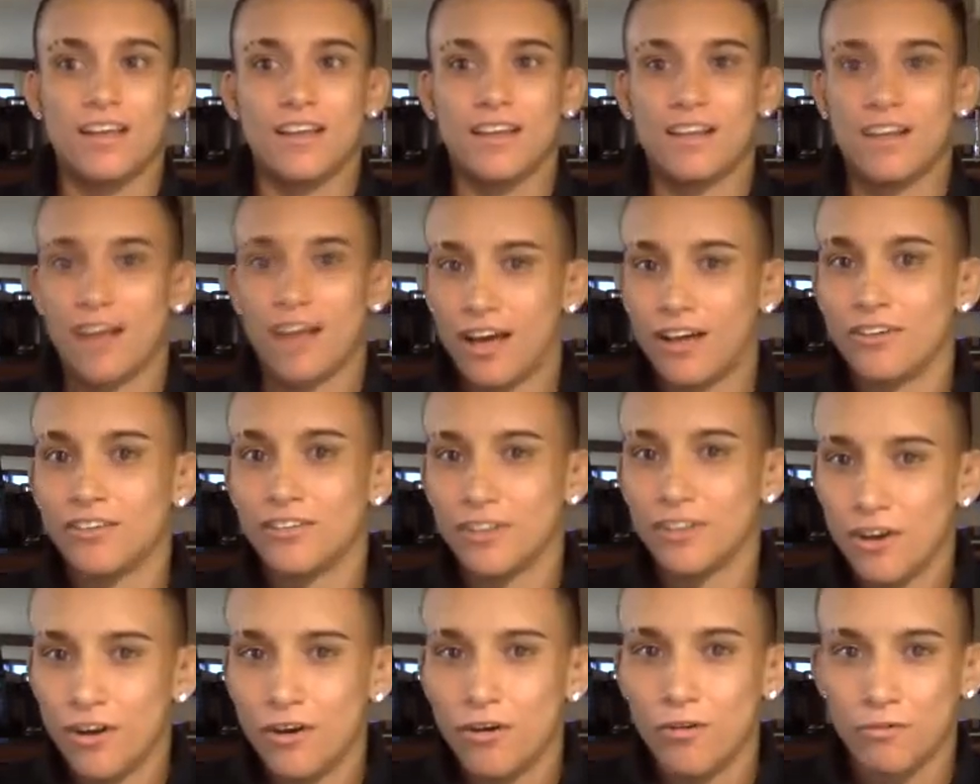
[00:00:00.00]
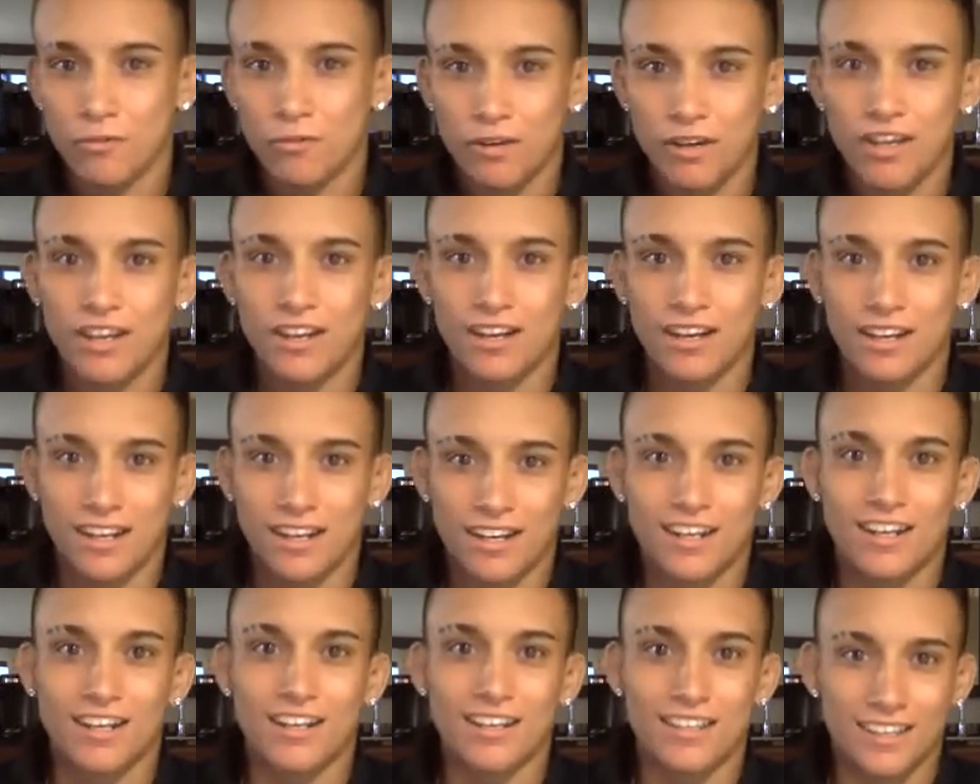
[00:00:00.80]
I'll know when
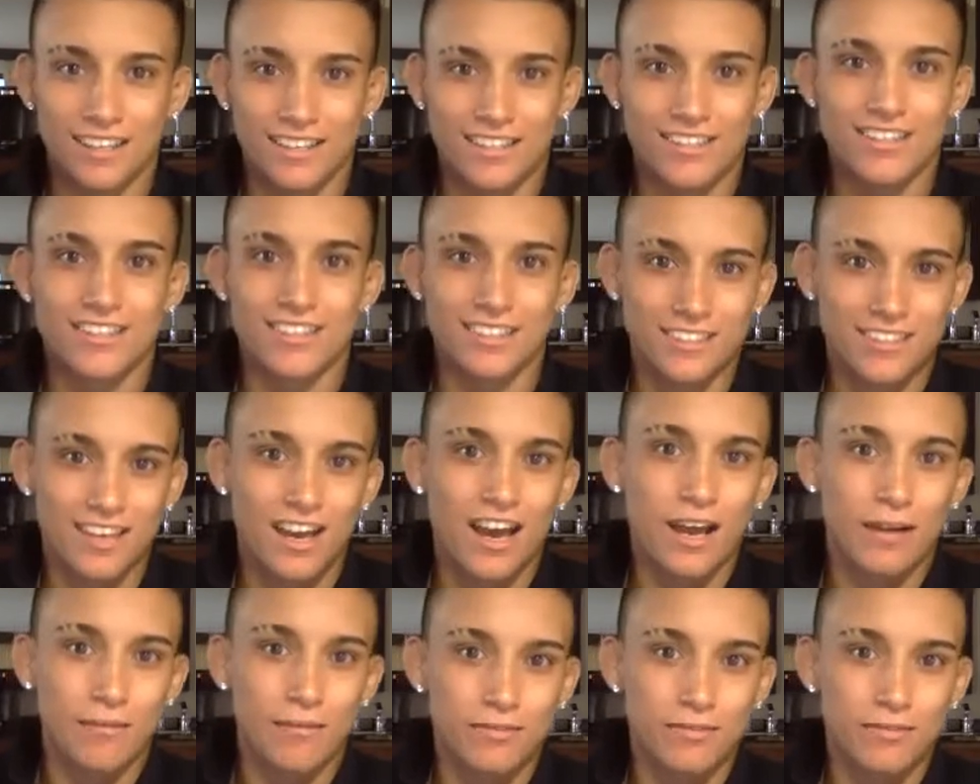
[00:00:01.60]
it's the time